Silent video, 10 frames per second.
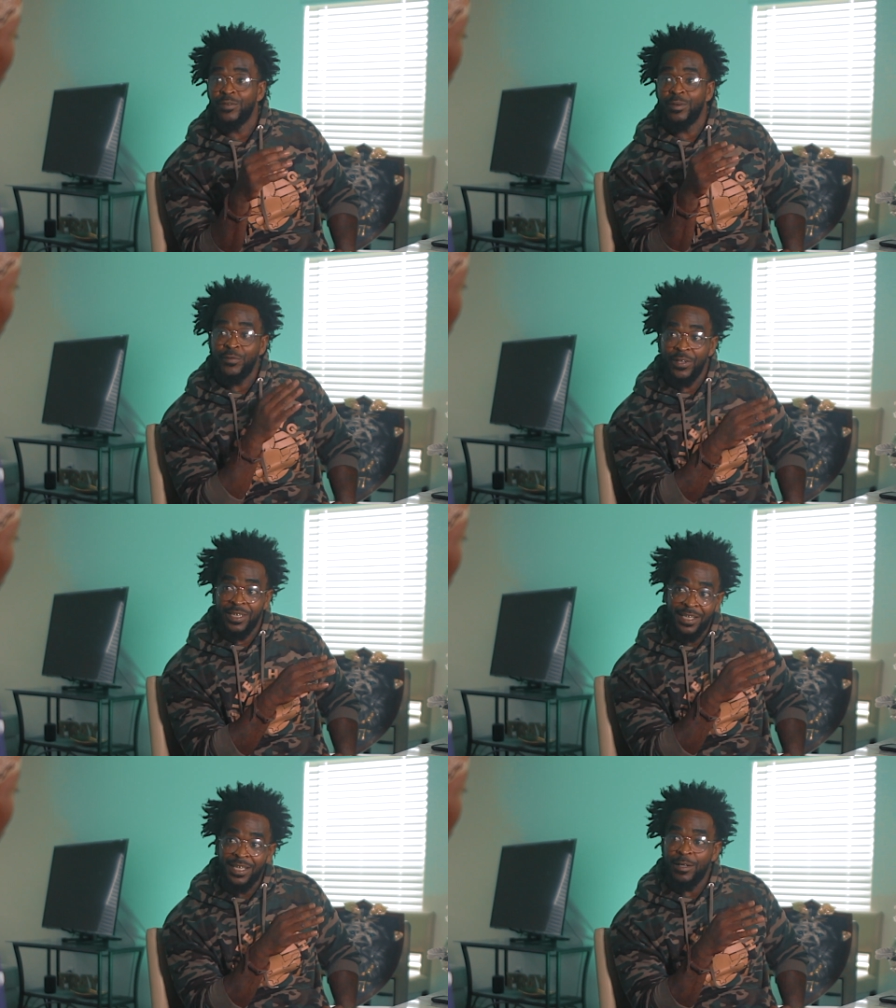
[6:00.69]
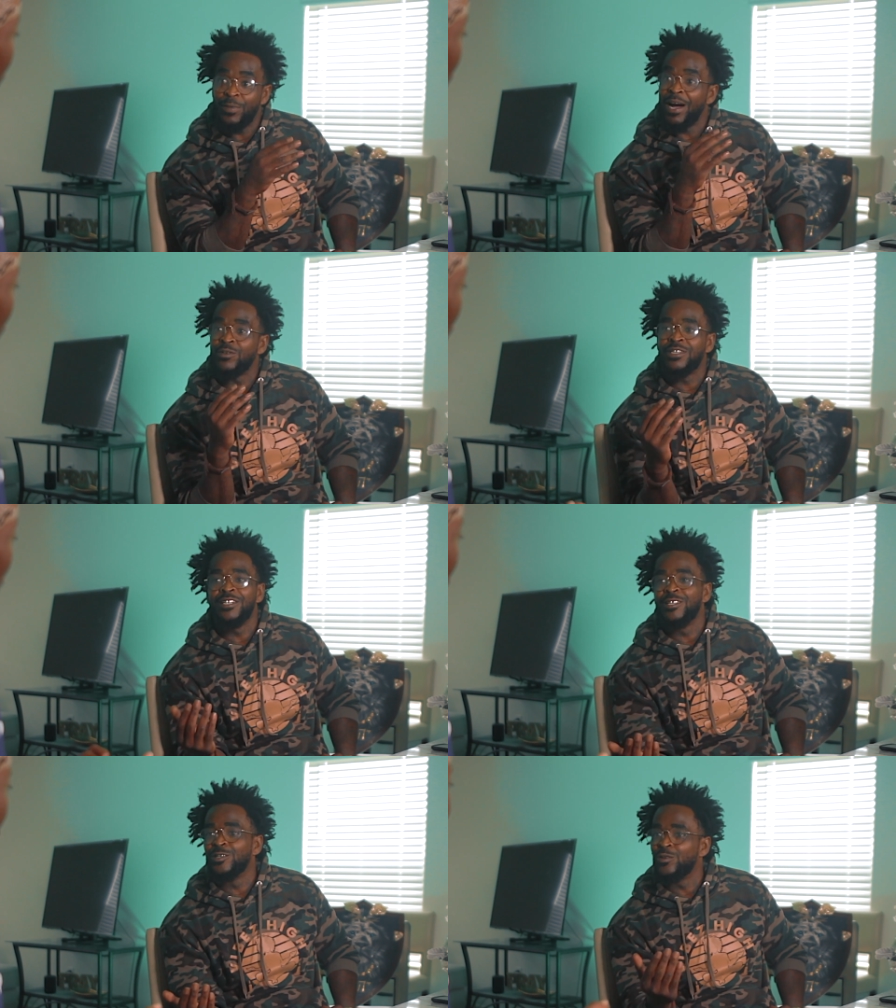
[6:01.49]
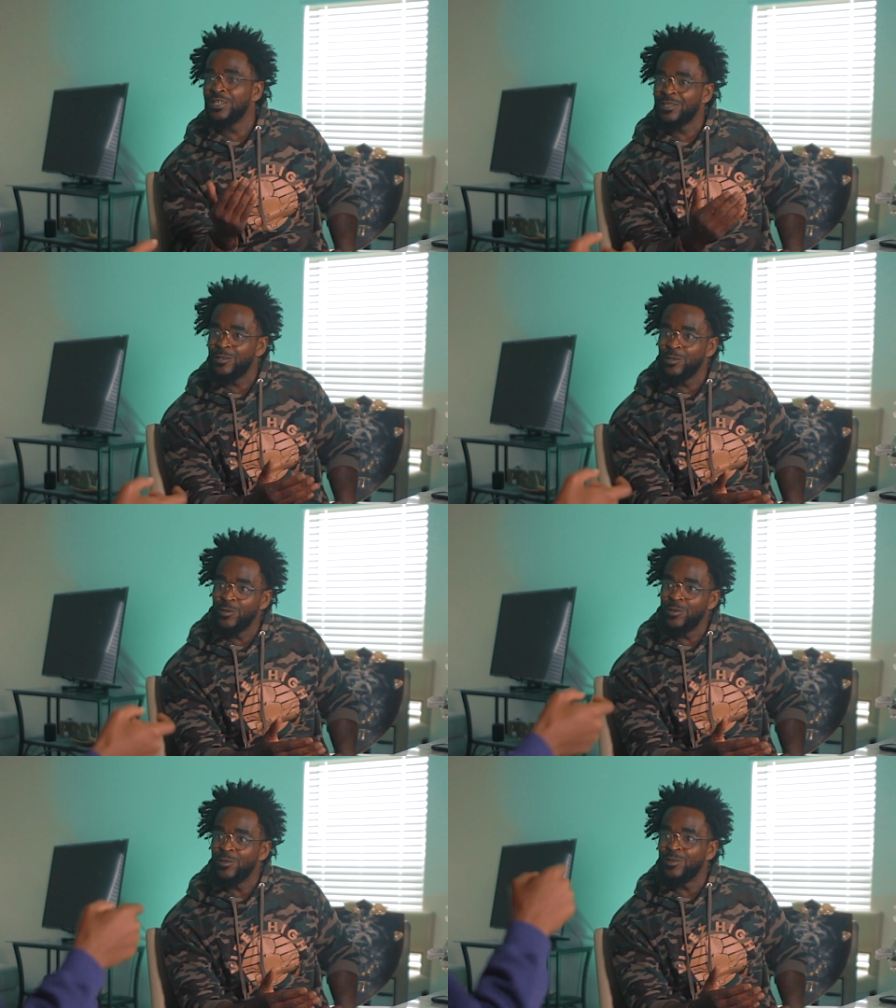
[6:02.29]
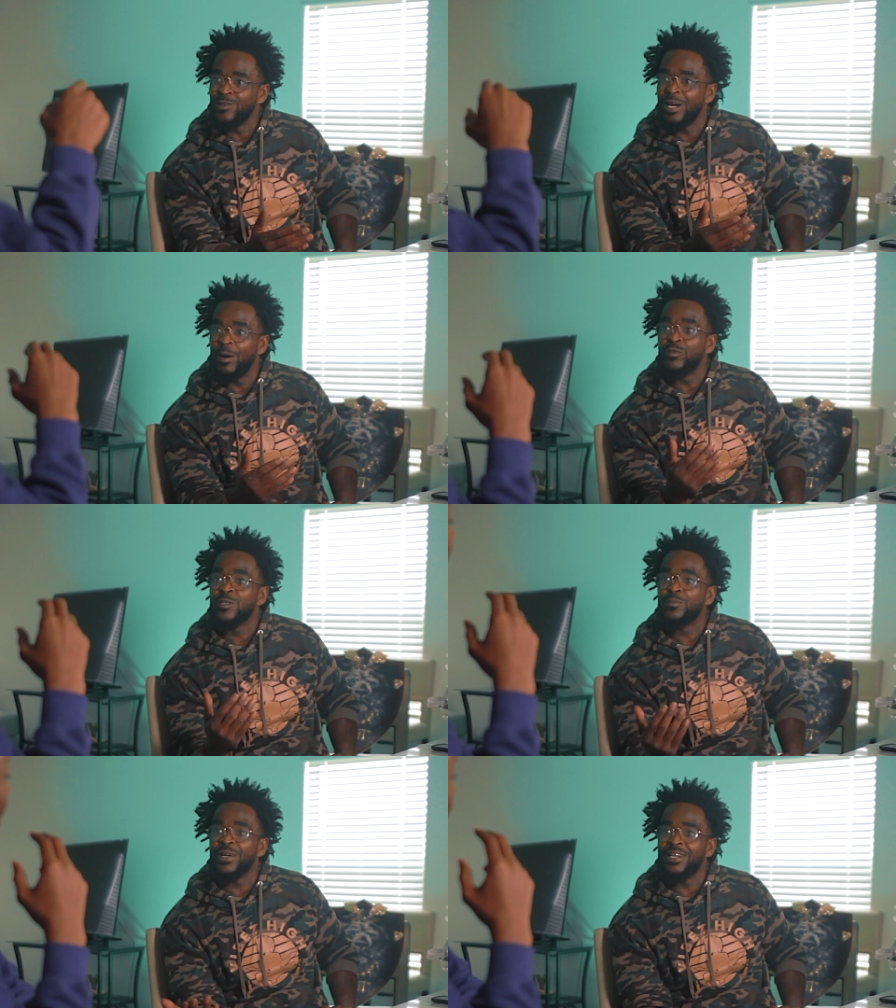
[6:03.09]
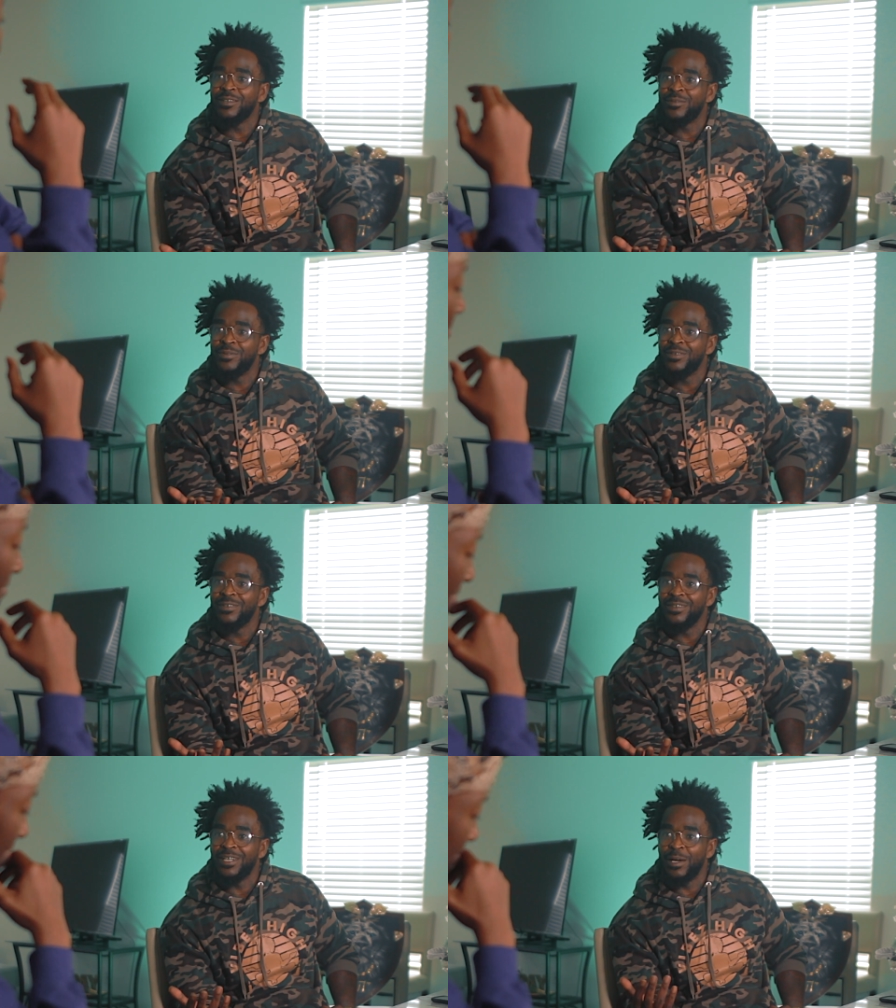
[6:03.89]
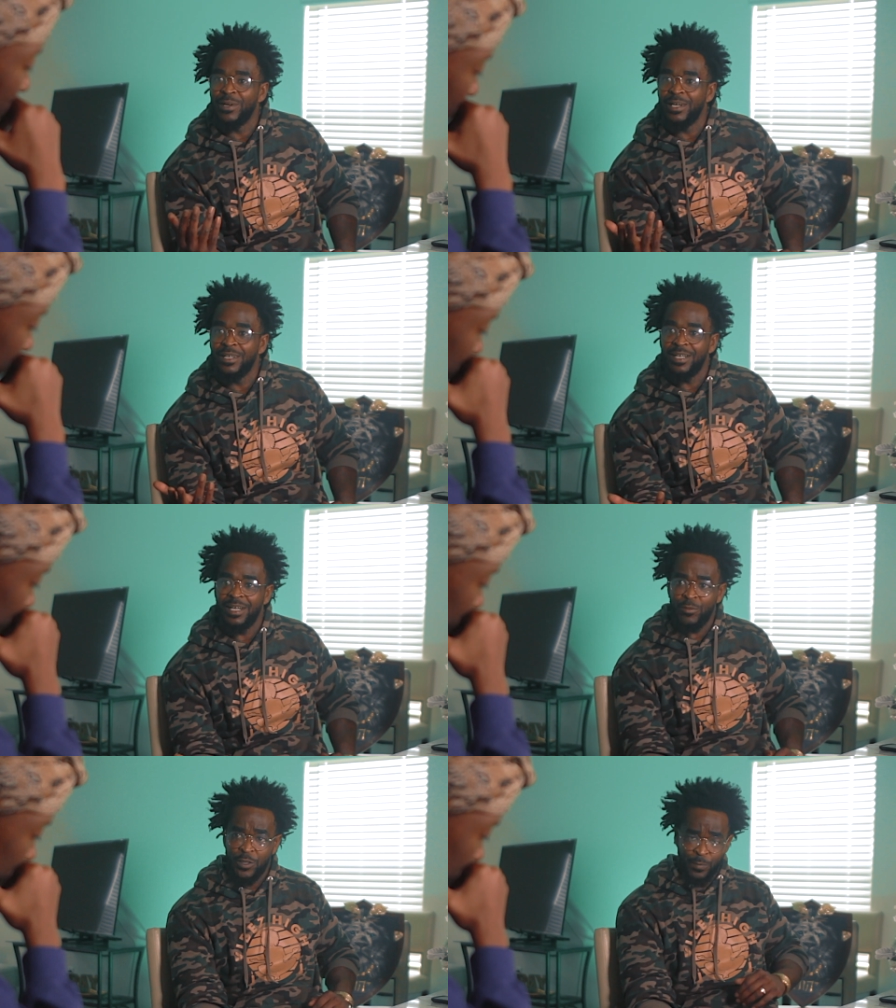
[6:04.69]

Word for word: from 15, but I was still going to school. I'm respectful. You know what I mean? I'm